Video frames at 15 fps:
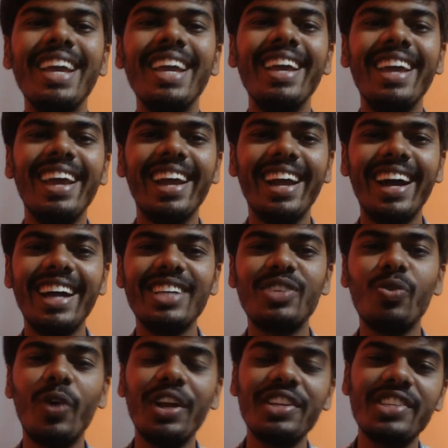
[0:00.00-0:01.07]
Hey guys,
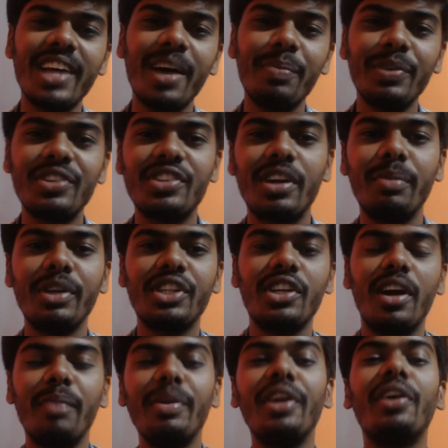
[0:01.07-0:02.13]
what is up? It's Ramesh
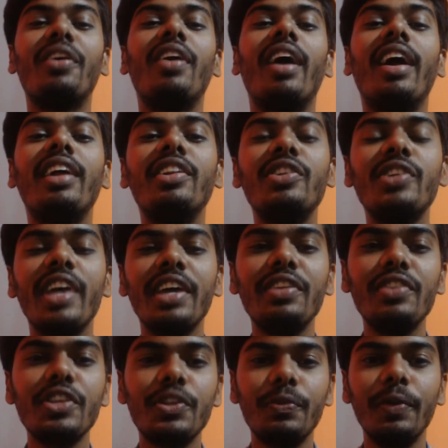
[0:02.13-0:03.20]
Ram here and today in
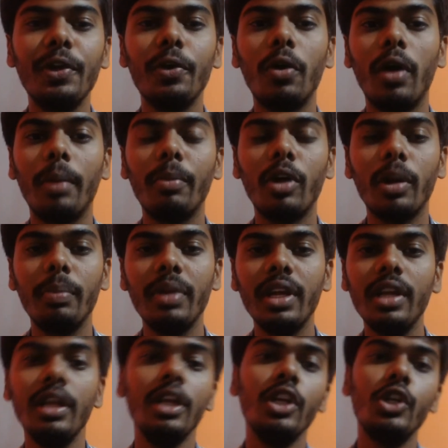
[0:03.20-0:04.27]
this video I'm going to
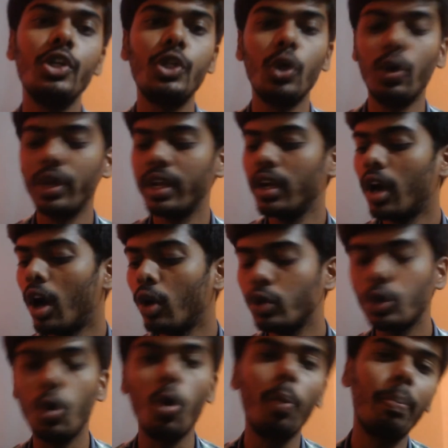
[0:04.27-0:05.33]
be showing how
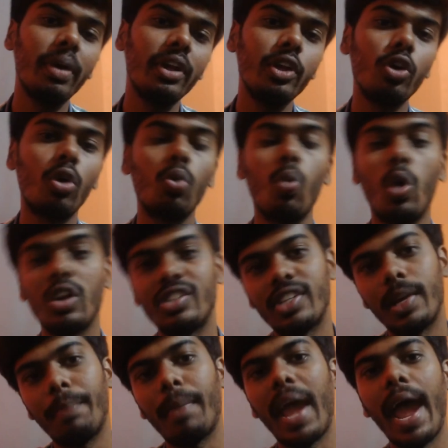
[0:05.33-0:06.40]
to open your
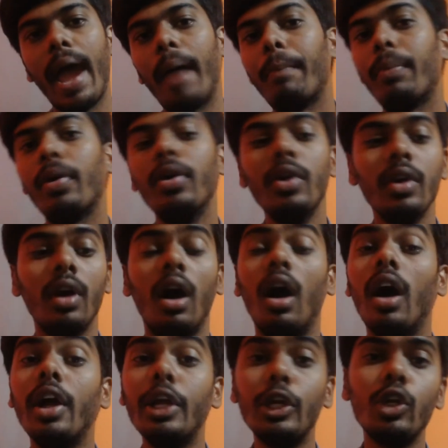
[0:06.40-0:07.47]
WhatsApp app
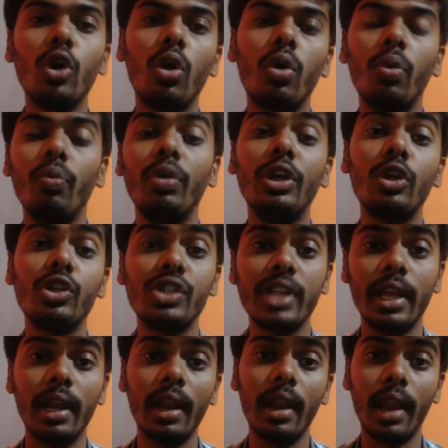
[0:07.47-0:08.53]
uh, in your Windows
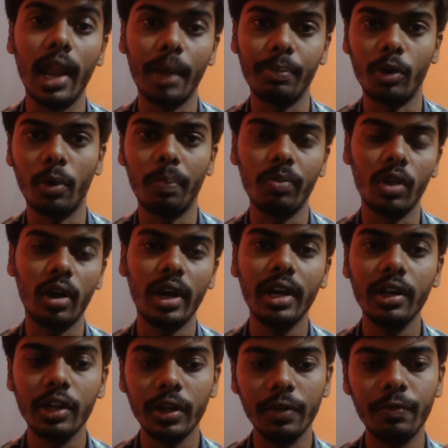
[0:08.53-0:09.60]
10 laptop. Alright,
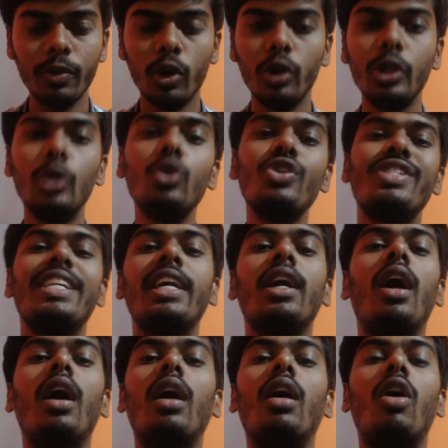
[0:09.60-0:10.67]
if you're using
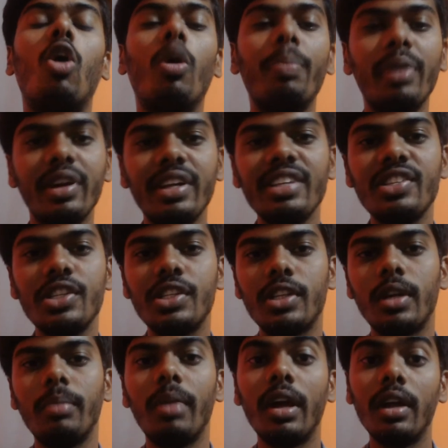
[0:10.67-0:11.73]
uh, operating
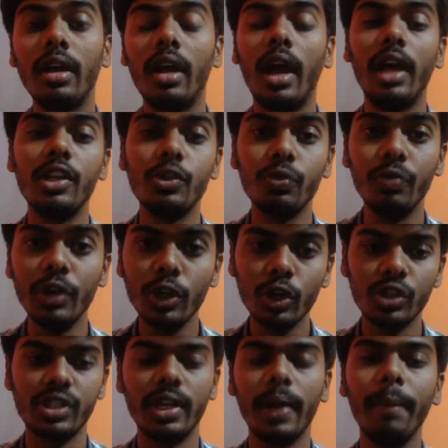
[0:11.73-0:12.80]
system uh, as
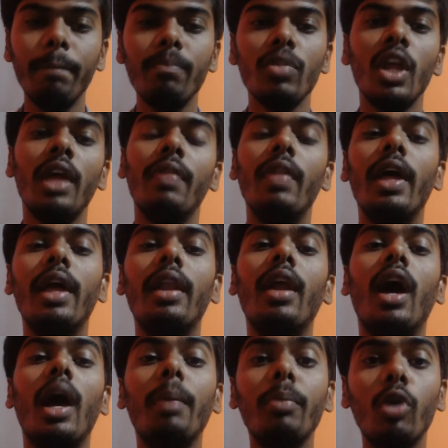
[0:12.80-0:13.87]
Windows 10 then
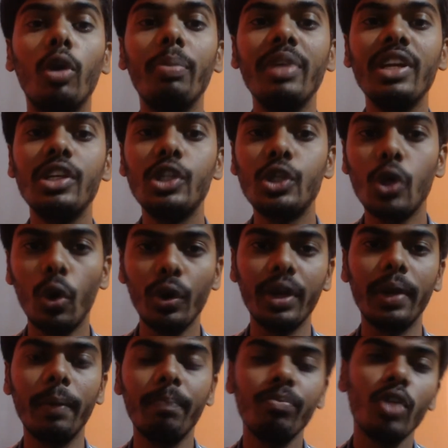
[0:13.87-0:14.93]
I'm going to be
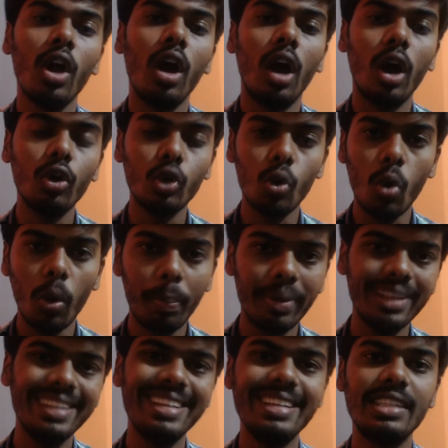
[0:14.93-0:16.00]
showing how to
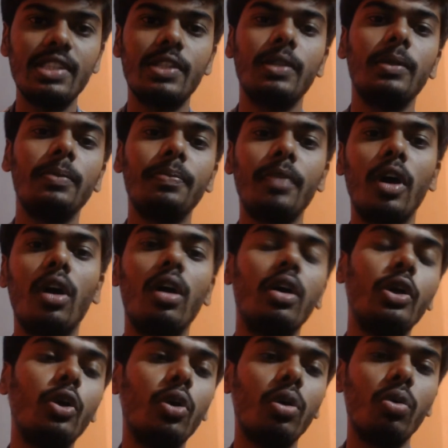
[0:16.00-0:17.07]
open this uh,
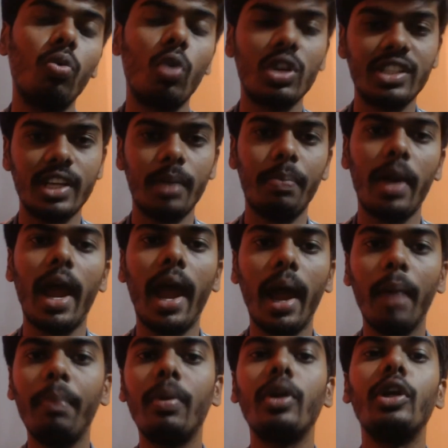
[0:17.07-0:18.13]
you know WhatsApp
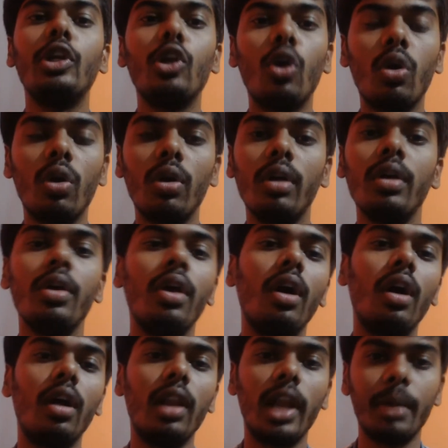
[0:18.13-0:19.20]
app in your
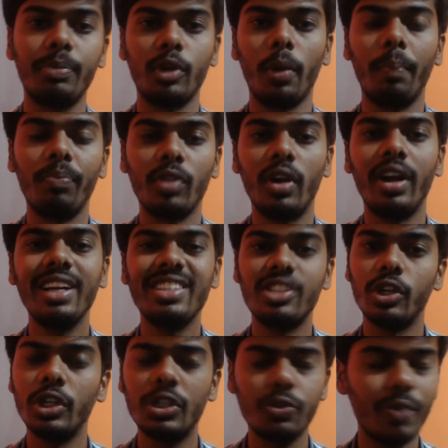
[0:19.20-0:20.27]
uh, laptop. Alright, so
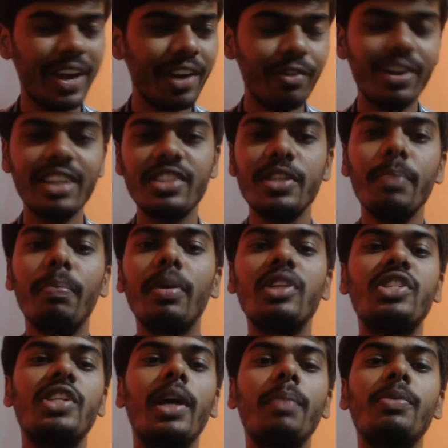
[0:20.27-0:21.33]
it's very very simple
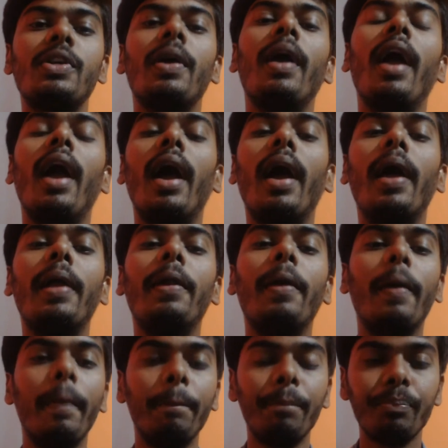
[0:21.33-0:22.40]
steps and
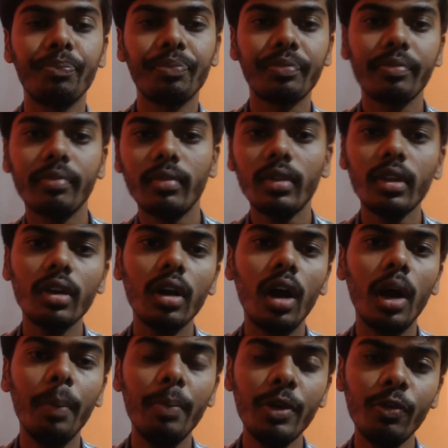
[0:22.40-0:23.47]
uh,
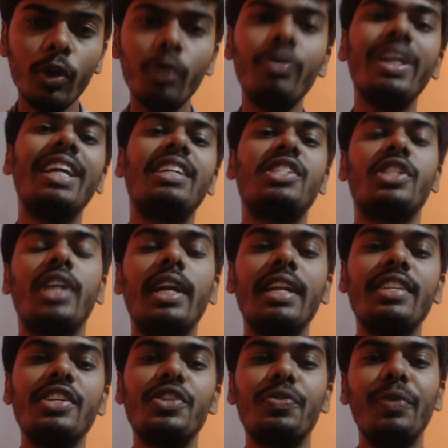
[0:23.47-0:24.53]
uh, before we get
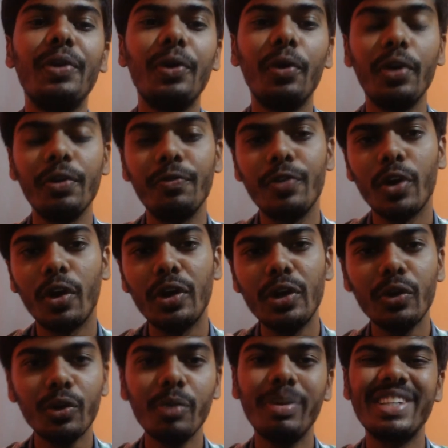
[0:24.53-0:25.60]
started this video, if you are
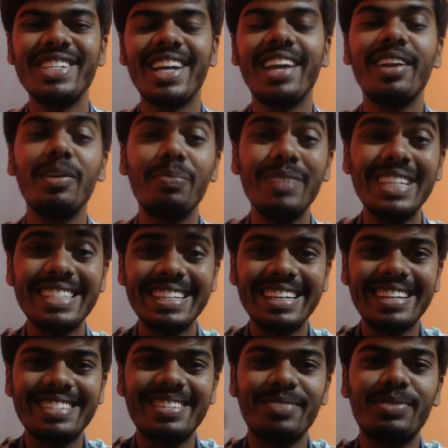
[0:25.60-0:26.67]
new to my channel, please hit
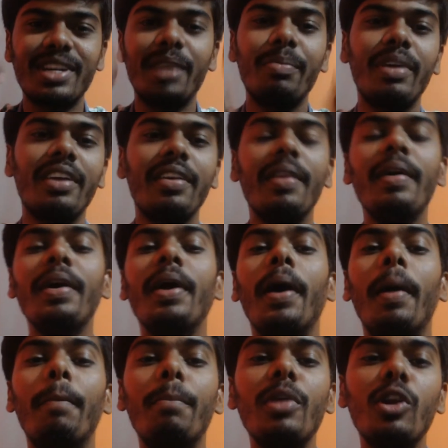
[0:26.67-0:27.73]
the subscribe button
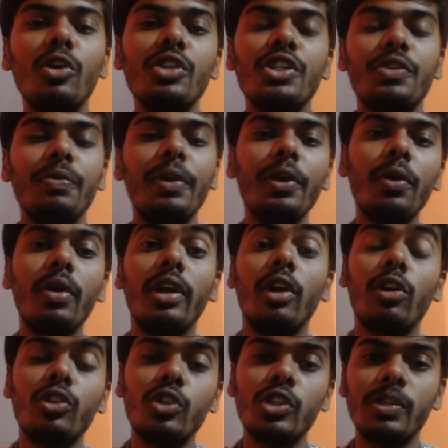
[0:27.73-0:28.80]
uh, below this video and
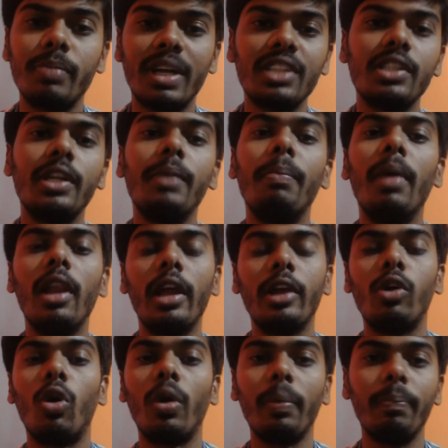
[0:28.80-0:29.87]
also smash that bell
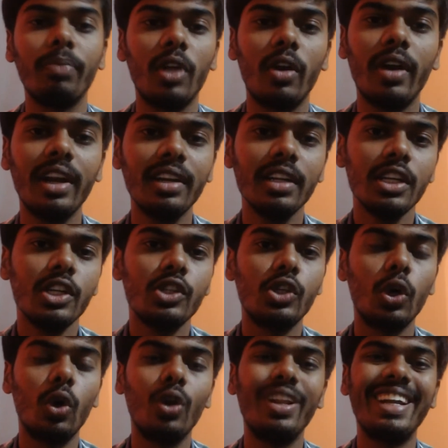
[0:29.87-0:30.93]
icon. Alright,
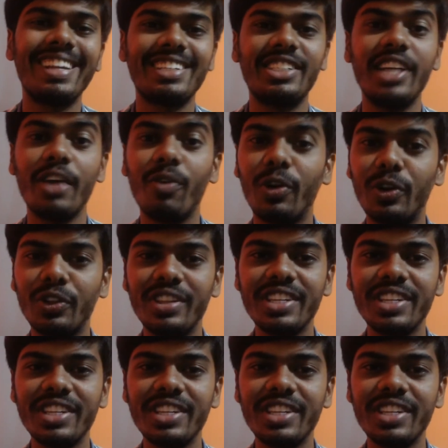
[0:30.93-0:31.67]
so let us dive onto this